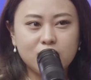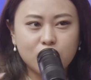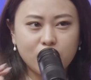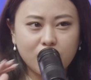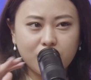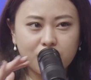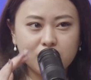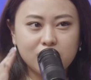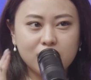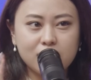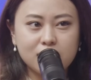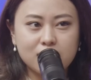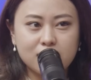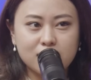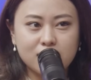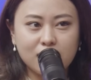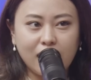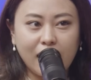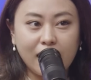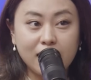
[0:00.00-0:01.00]
you have
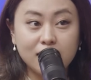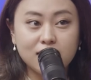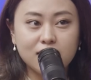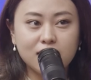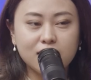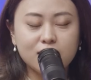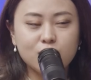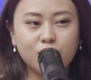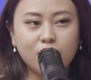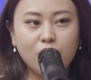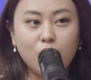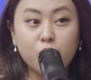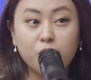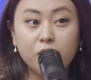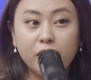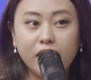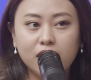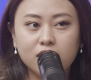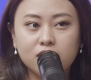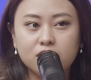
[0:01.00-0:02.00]
these ideas of how
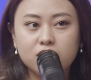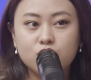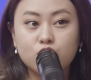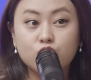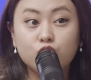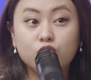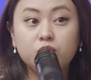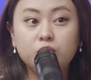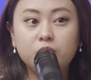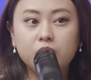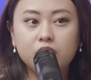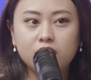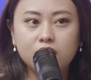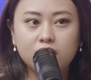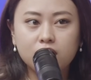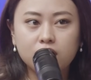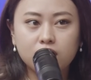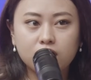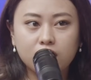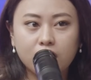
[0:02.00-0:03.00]
men should
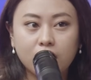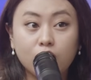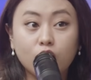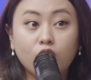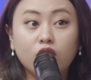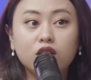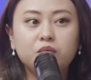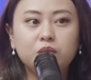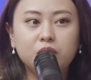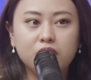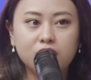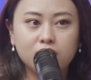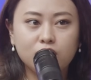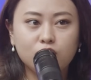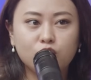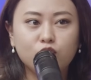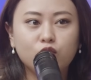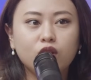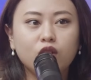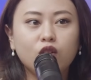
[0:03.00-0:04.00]
be, cannot be.
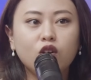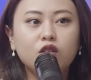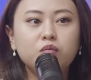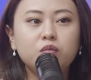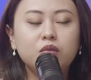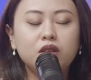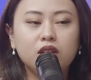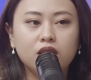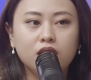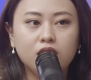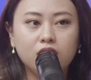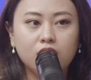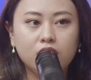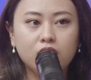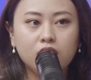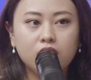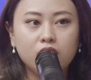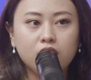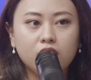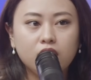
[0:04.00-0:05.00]
You cannot be
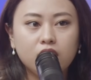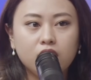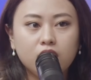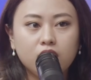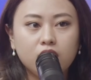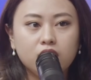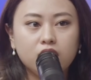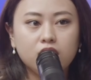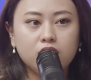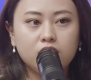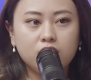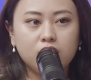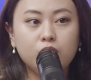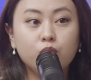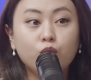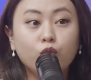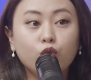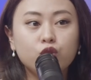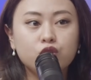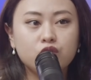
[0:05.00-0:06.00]

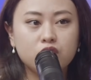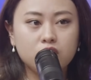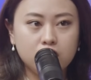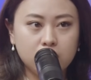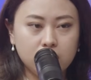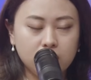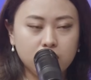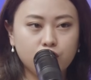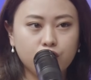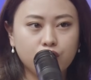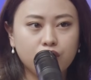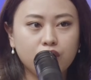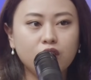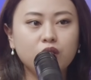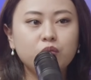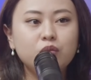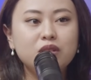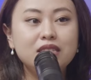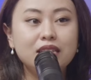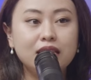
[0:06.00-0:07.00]
emotional, or you
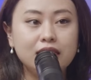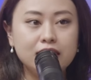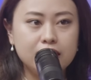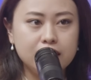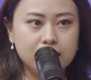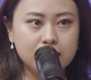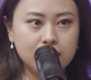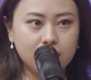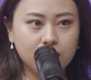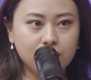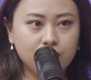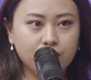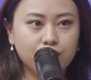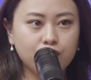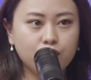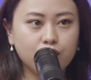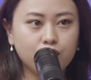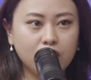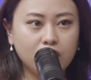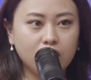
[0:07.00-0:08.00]
cannot be
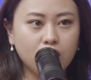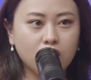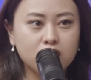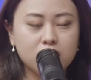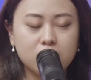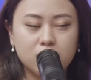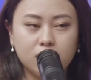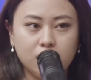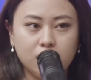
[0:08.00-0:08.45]
sensitive, or you cannot